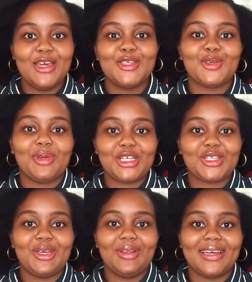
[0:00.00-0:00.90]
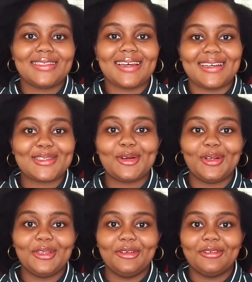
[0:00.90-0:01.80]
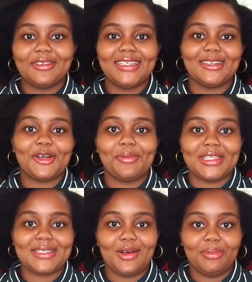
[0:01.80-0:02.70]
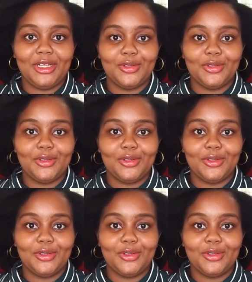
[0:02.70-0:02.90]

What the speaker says: So make sure you let us all know in the comments down below.